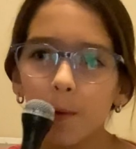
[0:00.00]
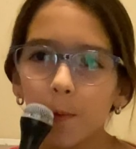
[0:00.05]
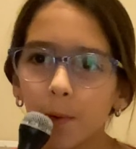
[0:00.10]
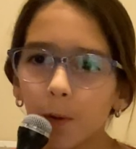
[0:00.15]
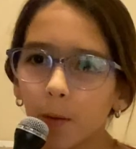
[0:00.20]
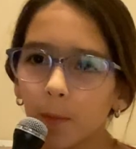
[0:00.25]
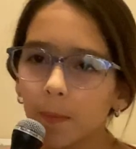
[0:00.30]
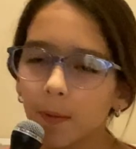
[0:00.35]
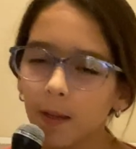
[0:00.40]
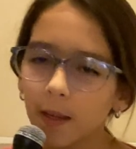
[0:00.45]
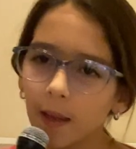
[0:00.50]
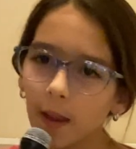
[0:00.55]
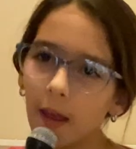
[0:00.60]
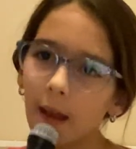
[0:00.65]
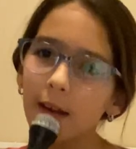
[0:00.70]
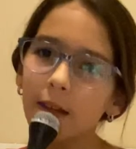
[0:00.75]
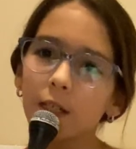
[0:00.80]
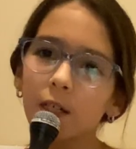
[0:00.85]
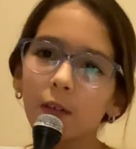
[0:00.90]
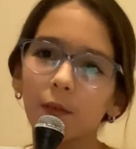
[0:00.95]
will be
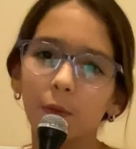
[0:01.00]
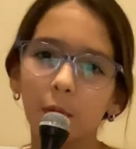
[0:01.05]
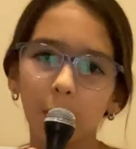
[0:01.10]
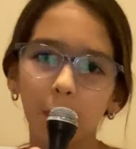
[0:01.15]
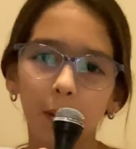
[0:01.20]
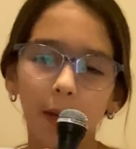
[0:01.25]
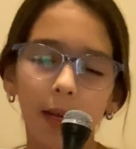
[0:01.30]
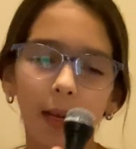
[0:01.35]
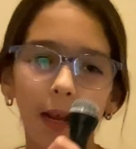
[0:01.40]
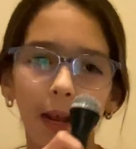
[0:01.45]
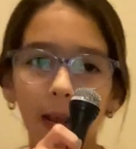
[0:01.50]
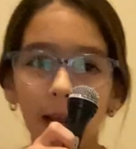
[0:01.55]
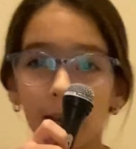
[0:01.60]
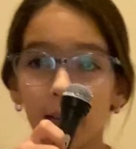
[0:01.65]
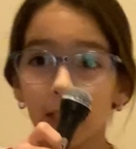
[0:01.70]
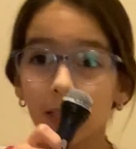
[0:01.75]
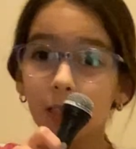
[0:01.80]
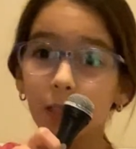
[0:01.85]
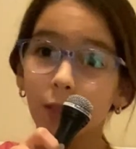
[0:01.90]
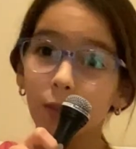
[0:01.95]
interviewing
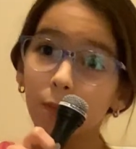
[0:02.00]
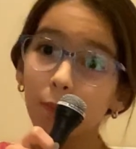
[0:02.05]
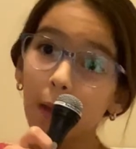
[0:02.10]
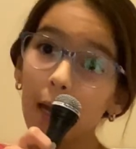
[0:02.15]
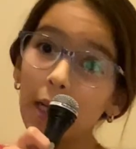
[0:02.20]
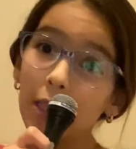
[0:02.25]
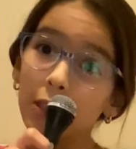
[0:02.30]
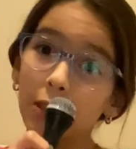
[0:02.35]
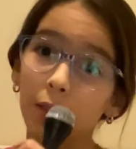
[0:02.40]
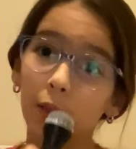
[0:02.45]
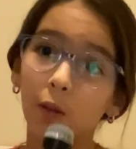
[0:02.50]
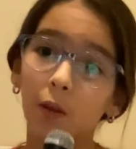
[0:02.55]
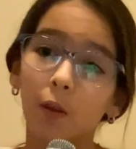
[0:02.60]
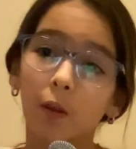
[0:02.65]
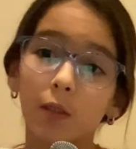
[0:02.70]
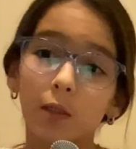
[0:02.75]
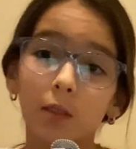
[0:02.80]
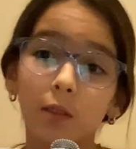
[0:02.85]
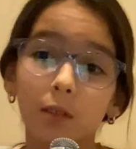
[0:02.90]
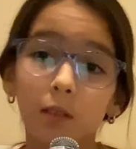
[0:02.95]
a
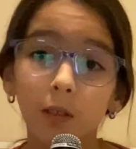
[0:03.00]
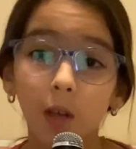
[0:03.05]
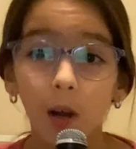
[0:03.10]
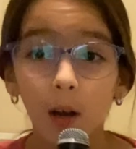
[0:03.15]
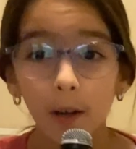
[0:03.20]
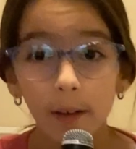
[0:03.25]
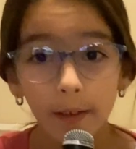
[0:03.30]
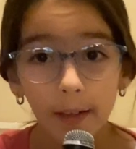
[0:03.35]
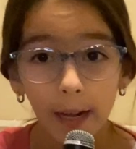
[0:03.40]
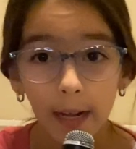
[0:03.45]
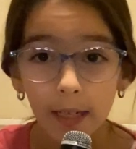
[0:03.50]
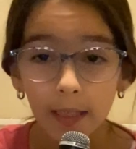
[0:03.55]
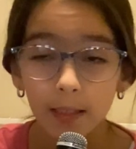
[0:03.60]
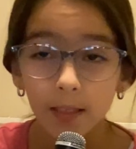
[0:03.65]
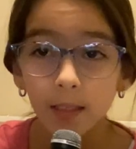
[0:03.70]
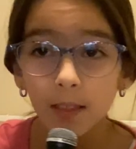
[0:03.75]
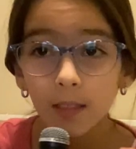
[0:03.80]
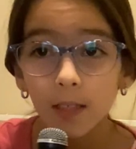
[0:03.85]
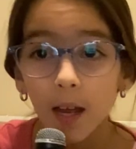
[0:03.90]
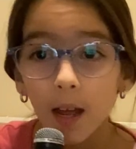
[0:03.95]
special star
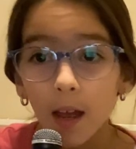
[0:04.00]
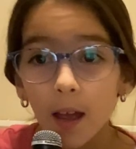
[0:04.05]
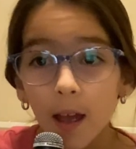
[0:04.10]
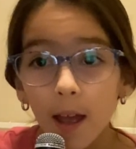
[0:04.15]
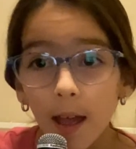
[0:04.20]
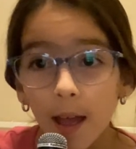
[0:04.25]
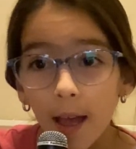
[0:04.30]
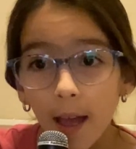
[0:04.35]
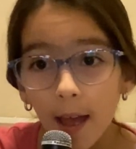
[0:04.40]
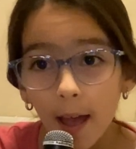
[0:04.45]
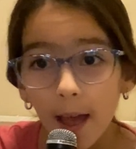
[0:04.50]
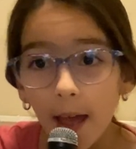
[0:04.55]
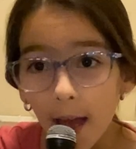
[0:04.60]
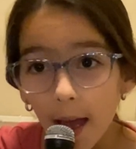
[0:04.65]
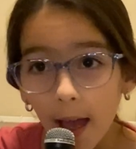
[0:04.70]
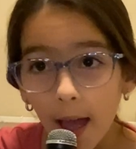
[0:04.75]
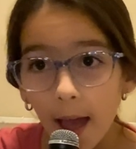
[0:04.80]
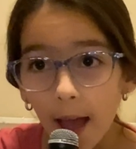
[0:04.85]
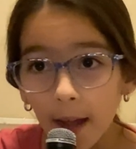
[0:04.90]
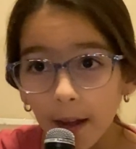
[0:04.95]
guest,
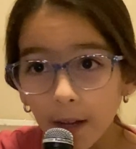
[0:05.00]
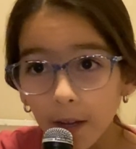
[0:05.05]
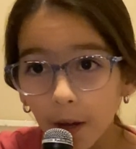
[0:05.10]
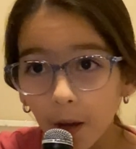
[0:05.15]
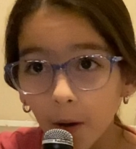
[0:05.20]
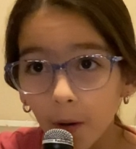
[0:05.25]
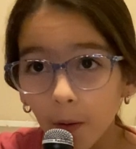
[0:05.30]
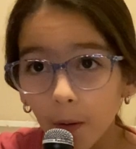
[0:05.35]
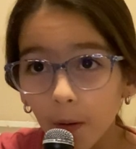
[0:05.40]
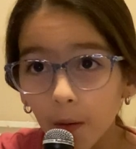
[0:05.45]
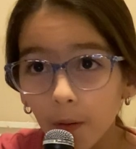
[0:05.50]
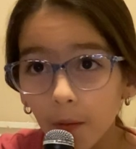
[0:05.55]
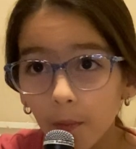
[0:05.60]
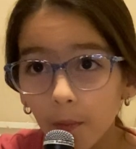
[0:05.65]
Echo.